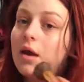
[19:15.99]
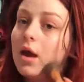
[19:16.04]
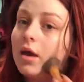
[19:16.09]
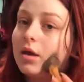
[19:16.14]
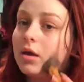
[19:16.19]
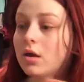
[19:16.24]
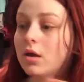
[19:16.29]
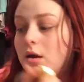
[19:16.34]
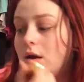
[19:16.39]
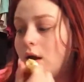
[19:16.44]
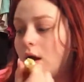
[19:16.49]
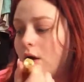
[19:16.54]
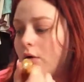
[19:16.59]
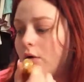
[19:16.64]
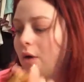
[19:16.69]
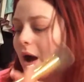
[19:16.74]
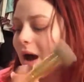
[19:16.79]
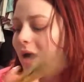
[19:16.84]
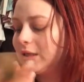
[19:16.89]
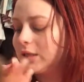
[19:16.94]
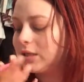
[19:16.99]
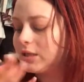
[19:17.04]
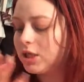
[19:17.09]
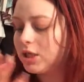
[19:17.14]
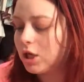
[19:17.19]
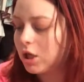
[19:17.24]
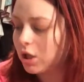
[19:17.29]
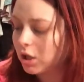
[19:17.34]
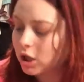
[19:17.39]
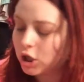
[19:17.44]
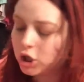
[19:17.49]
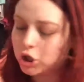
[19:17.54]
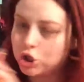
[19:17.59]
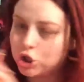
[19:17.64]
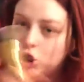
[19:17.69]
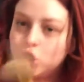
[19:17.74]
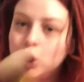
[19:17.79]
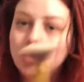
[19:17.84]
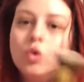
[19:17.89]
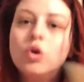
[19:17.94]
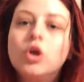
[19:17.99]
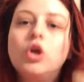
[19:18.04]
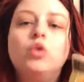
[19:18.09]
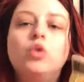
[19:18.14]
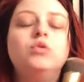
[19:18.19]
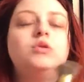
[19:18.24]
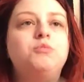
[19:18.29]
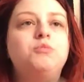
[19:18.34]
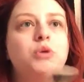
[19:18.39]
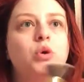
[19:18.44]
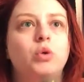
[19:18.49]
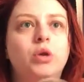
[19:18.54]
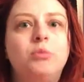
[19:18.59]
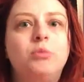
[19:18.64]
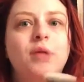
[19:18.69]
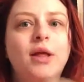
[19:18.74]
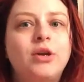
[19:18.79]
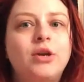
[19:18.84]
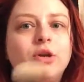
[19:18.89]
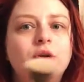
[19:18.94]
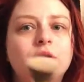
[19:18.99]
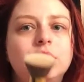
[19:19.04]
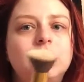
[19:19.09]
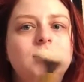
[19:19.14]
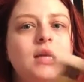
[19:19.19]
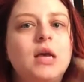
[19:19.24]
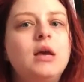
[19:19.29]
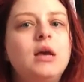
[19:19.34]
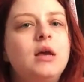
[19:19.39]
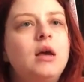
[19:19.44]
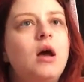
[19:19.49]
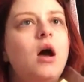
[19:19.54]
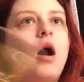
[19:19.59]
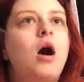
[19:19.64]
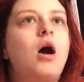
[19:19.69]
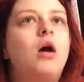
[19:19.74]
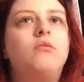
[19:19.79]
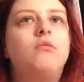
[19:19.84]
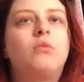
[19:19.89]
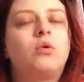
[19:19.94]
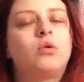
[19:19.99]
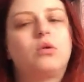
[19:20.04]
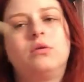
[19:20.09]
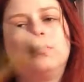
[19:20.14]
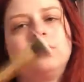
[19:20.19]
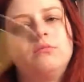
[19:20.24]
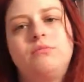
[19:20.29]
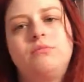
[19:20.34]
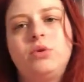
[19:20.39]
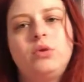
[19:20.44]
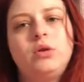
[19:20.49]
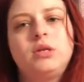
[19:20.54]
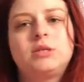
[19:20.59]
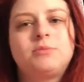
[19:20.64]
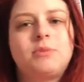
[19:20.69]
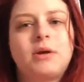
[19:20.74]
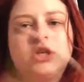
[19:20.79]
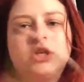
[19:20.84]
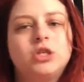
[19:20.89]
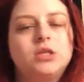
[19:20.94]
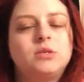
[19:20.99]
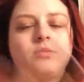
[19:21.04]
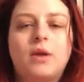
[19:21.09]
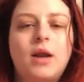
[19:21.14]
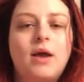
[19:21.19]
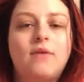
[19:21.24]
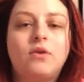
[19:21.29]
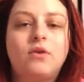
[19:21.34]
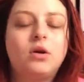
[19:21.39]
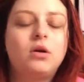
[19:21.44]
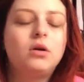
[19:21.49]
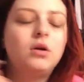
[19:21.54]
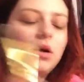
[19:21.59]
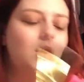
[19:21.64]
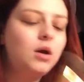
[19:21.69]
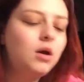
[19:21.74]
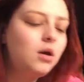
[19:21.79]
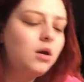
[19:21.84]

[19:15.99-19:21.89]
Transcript: You know, I still do use beauty blenders, or beauty sponges, whatever.